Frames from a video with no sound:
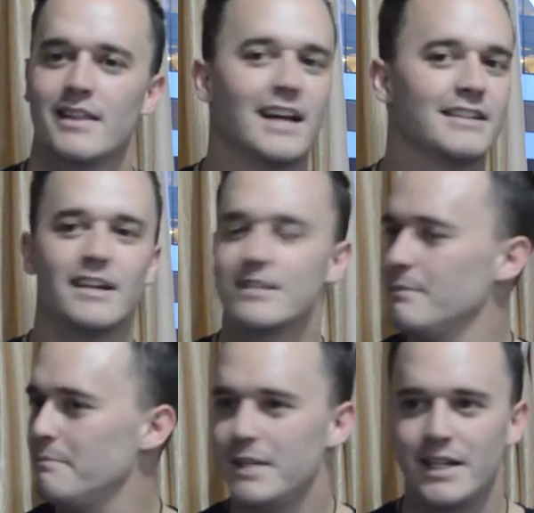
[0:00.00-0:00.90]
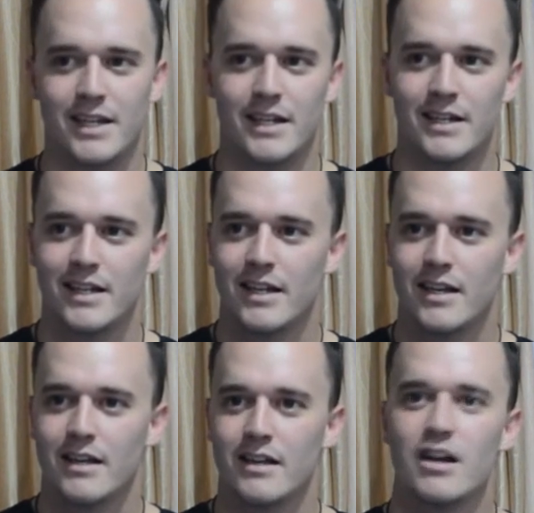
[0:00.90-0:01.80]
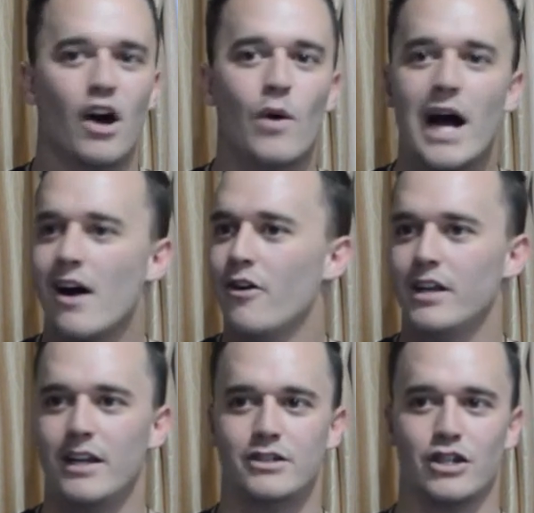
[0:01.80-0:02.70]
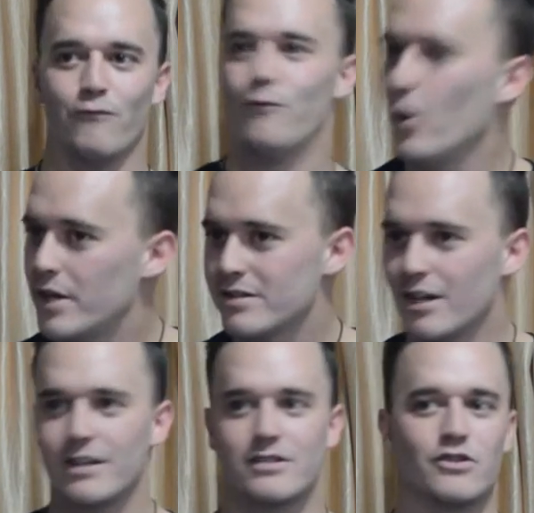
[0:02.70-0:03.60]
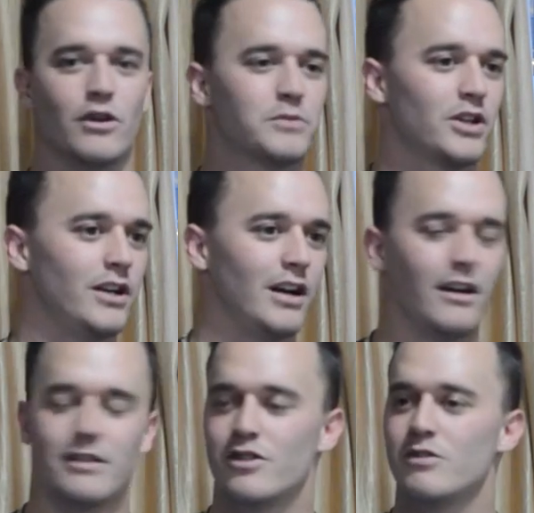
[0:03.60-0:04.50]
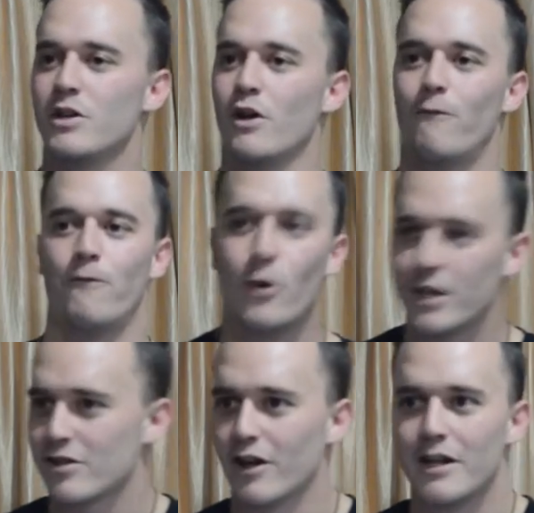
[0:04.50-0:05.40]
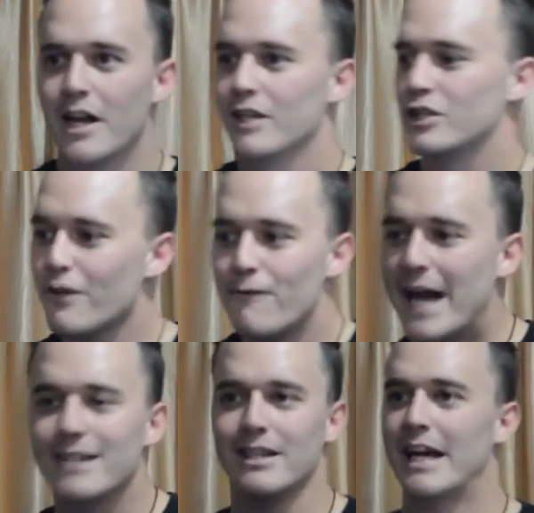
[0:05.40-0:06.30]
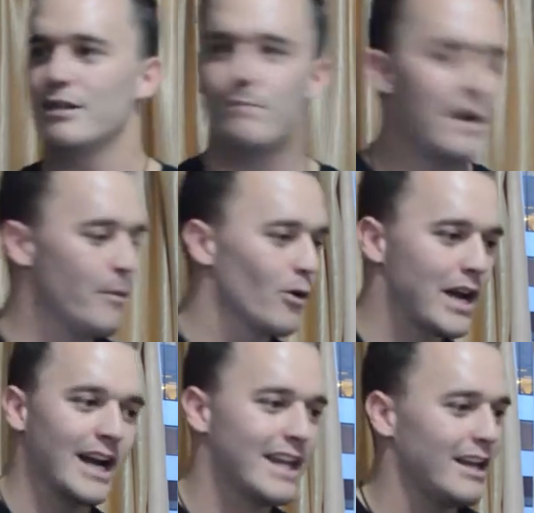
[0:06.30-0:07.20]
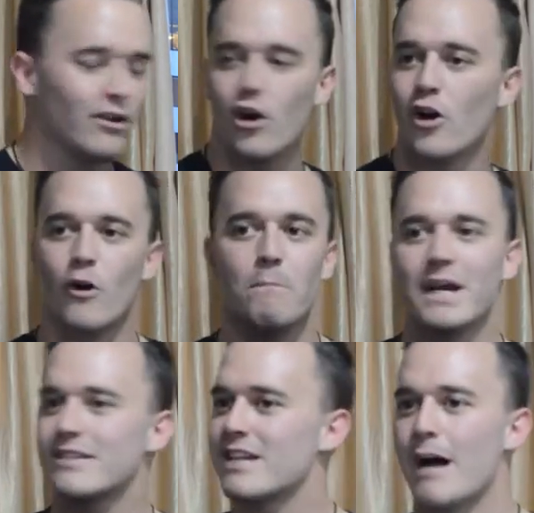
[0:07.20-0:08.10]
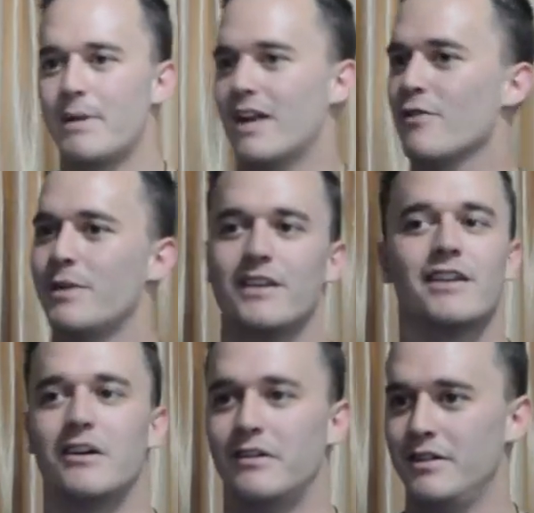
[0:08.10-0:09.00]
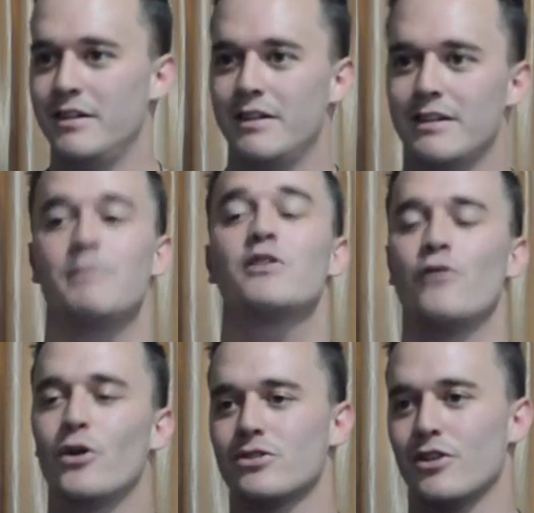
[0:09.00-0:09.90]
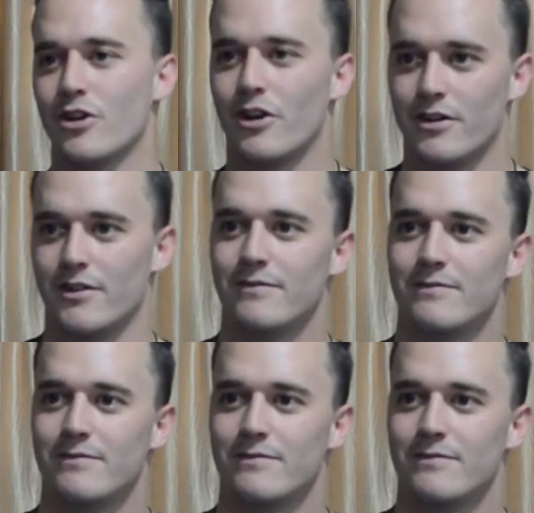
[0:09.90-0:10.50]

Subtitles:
That doesn't mean go out and just focus on the scripture, go focus on just evangelizing people, kind of get your heart all mixed up and everybody. No, that means focus on the gardener.